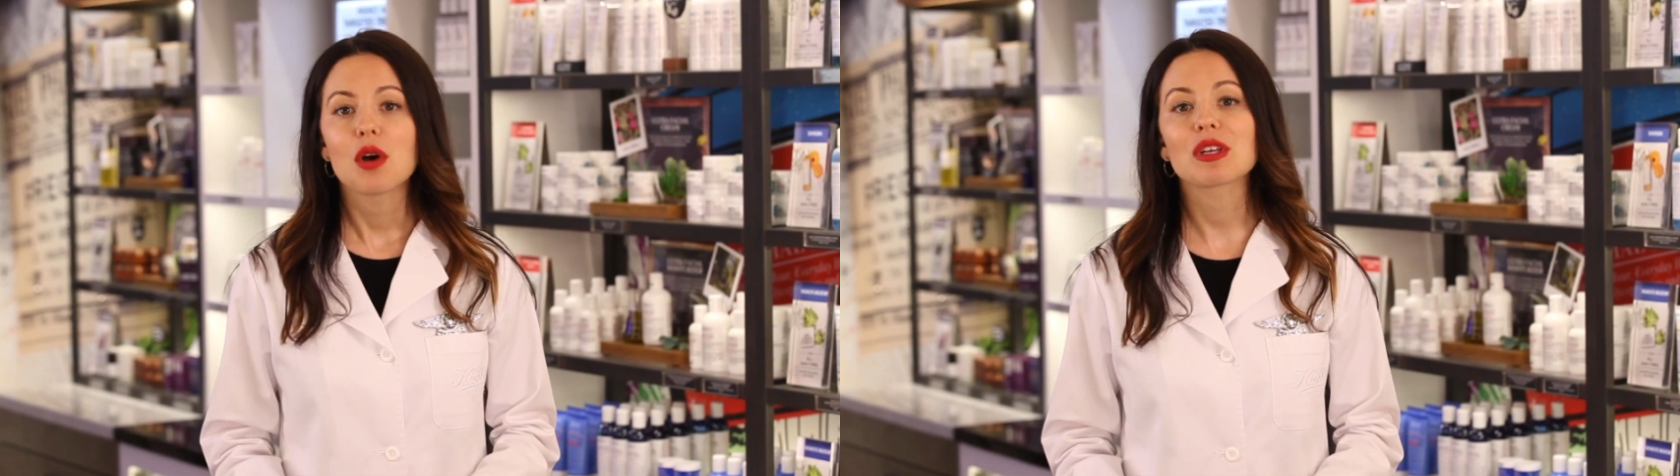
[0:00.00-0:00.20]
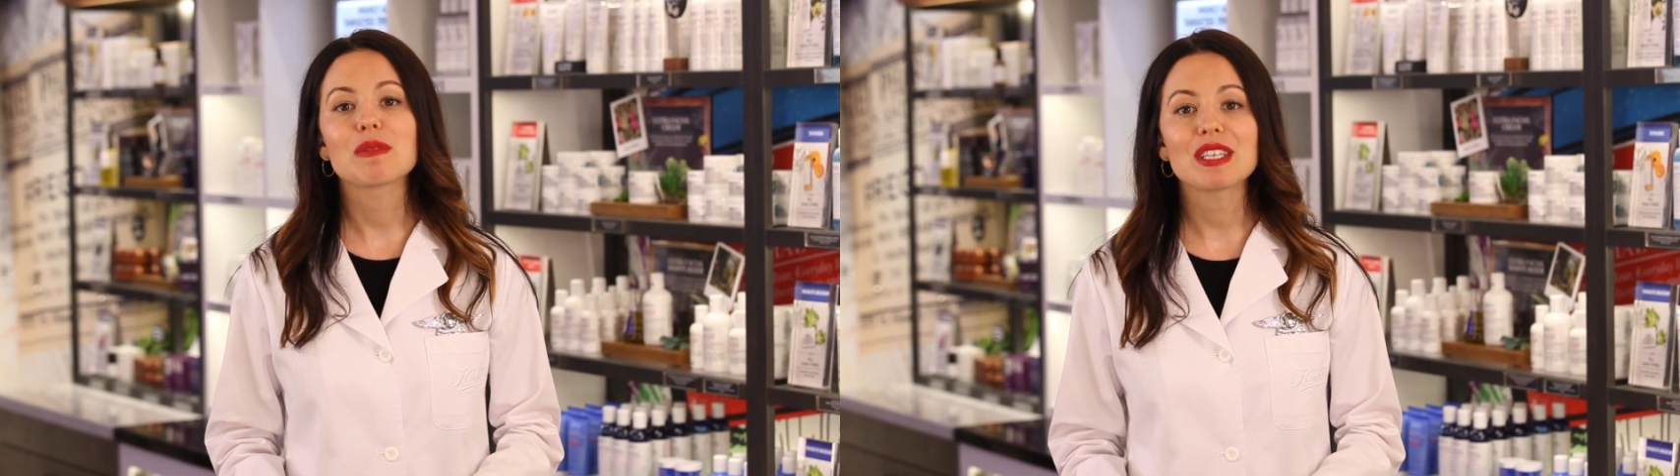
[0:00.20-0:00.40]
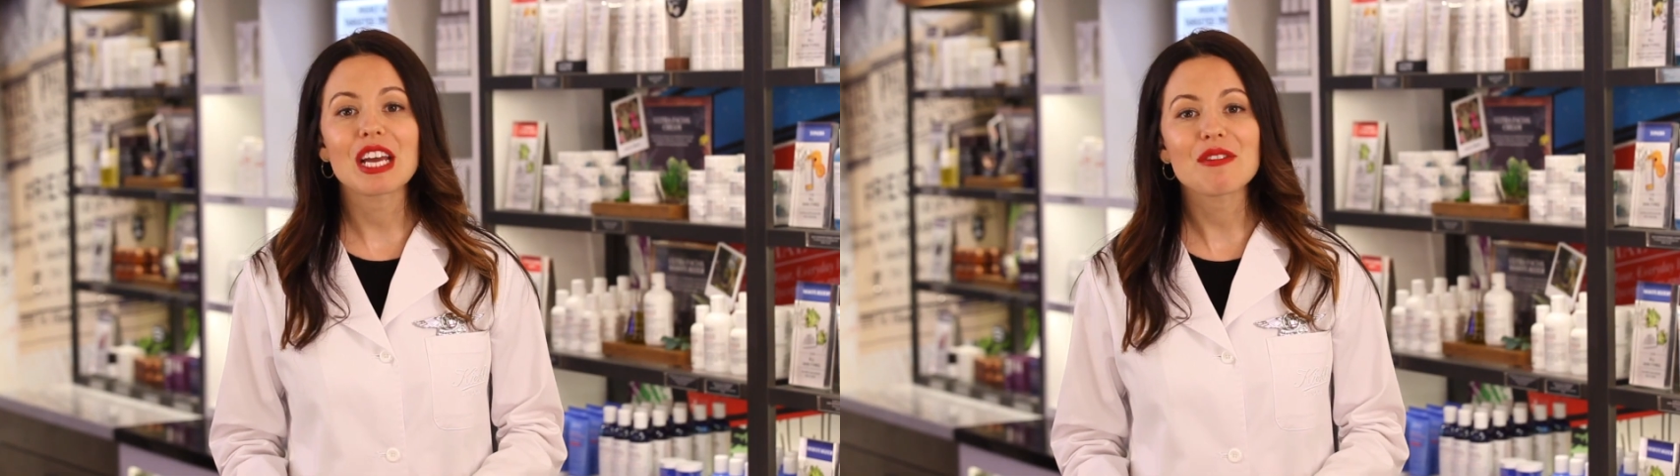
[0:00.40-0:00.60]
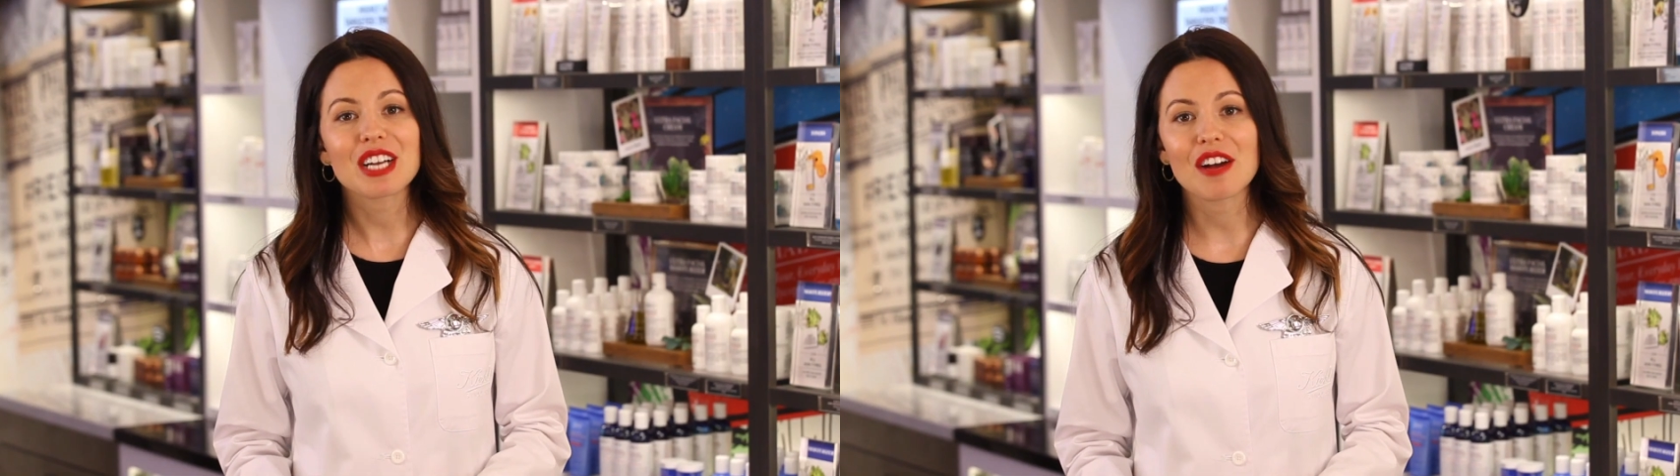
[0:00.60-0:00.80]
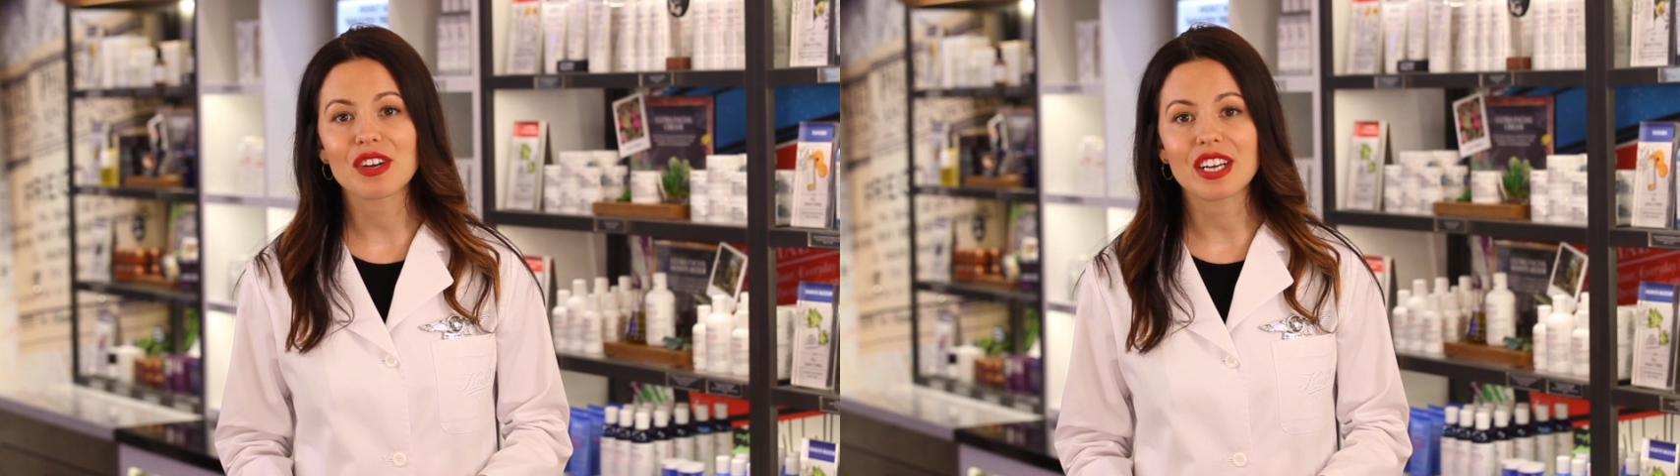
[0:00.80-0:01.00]
With Midnight
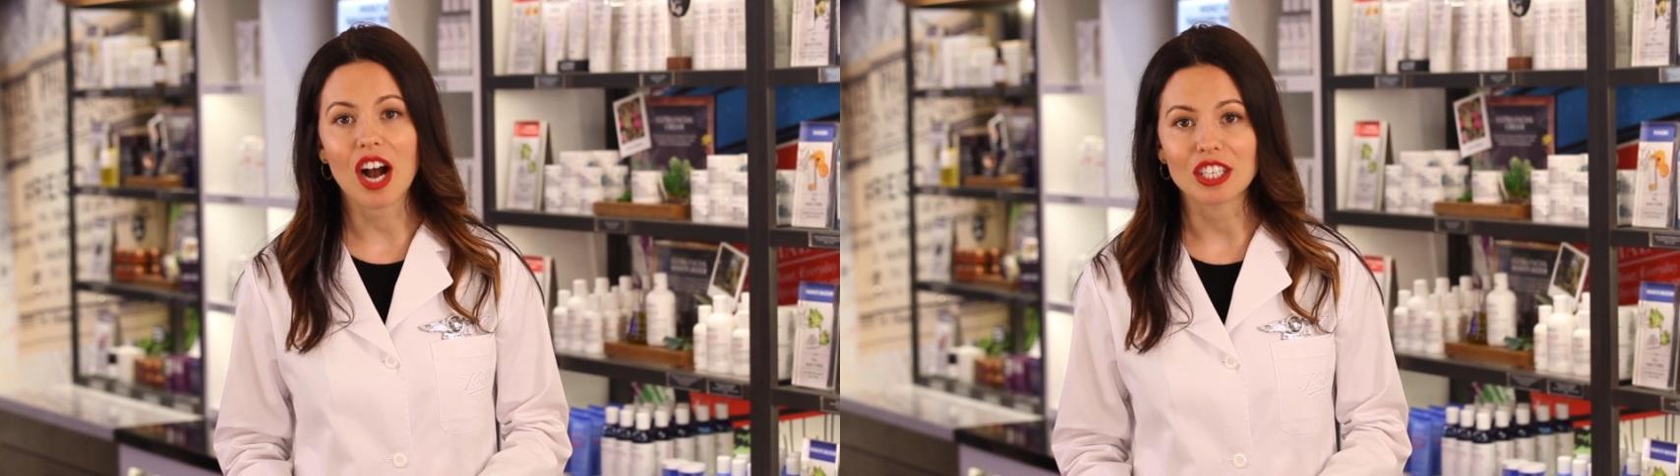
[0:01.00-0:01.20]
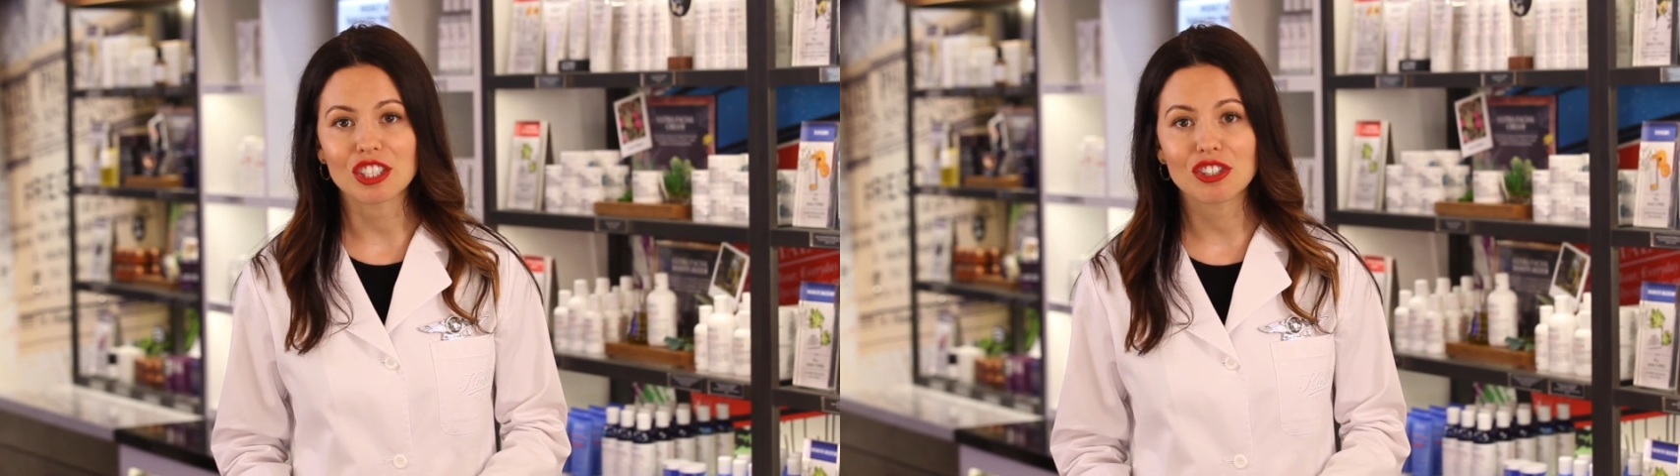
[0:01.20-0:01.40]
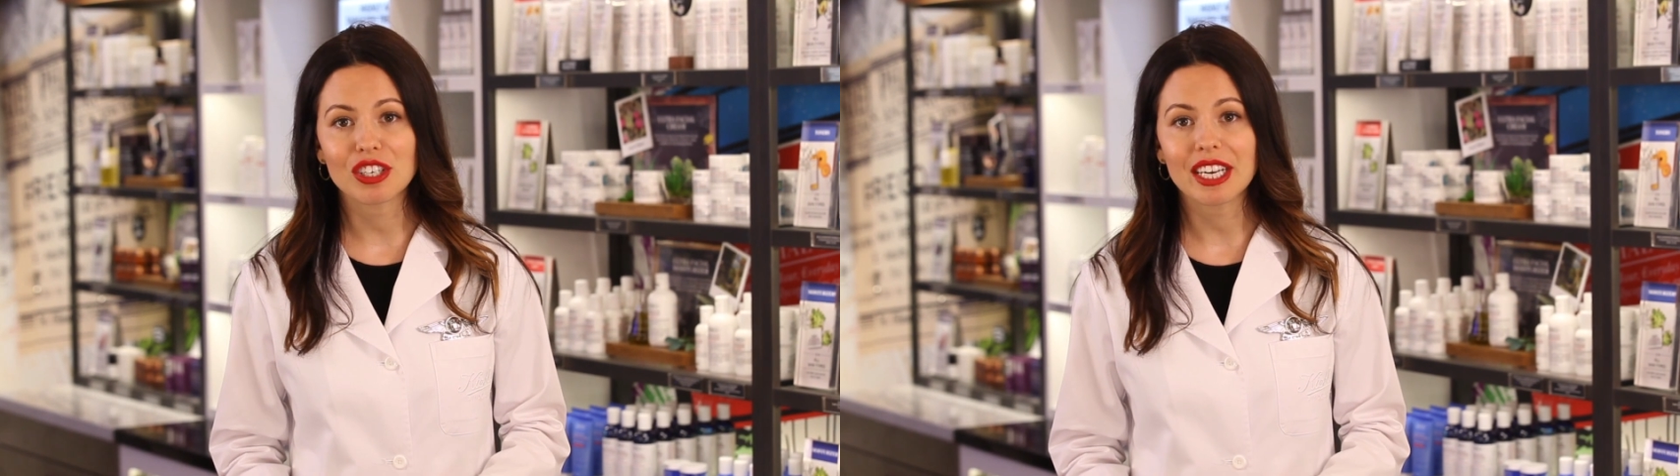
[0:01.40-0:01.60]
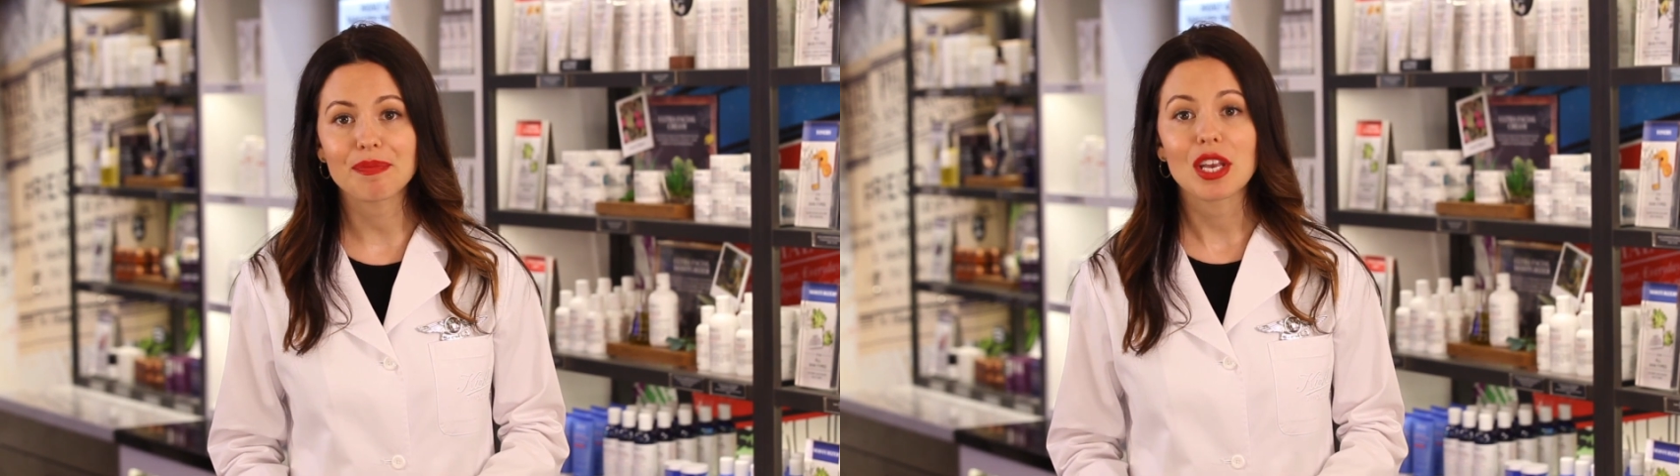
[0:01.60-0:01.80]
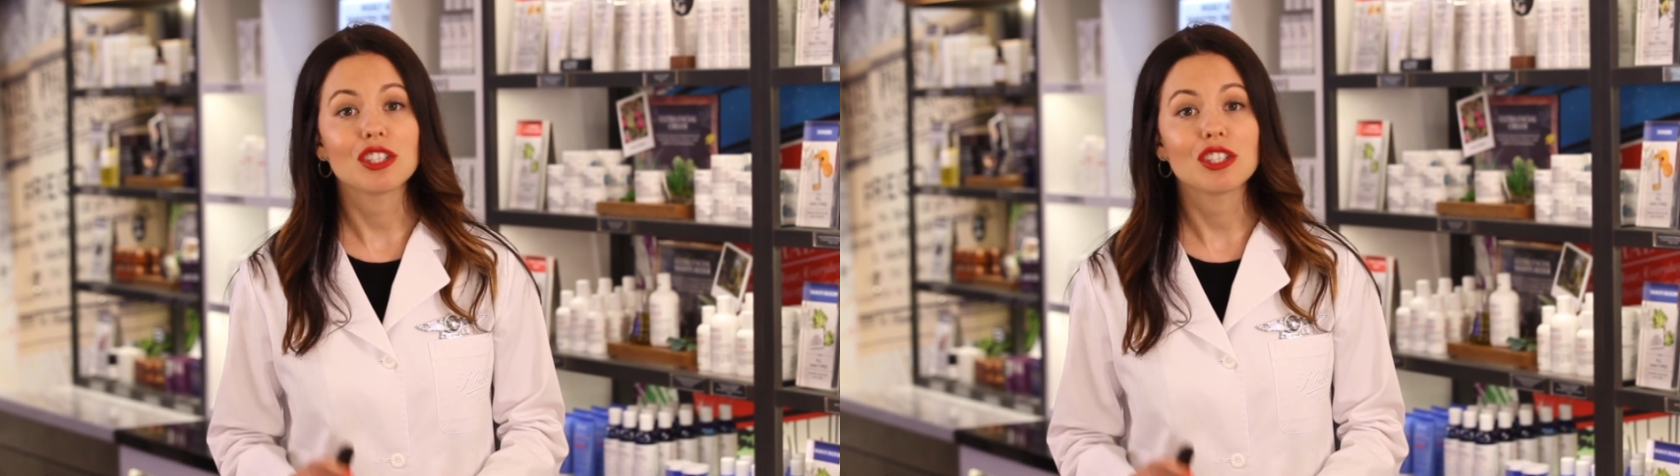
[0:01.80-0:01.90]
Recovery Concentrate,